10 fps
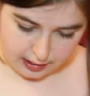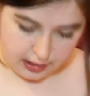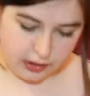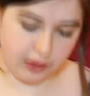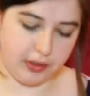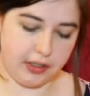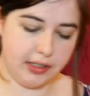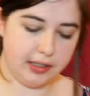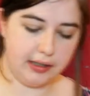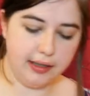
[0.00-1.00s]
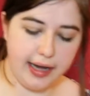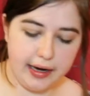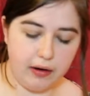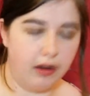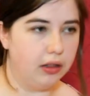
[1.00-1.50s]
So there's still
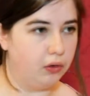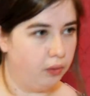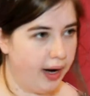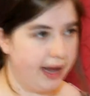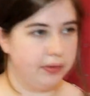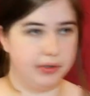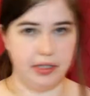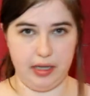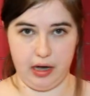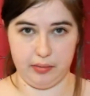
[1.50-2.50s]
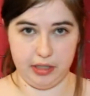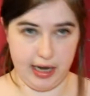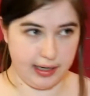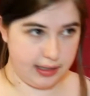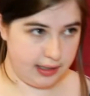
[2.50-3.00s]
light all around the
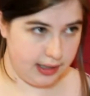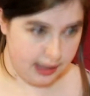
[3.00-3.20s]
object.